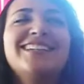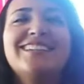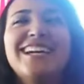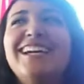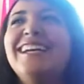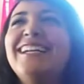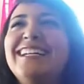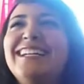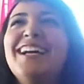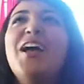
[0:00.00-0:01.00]
okay?
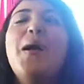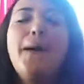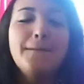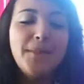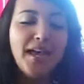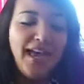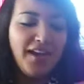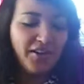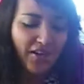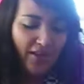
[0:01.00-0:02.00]
But, I
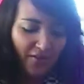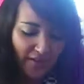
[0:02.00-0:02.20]
don't know. I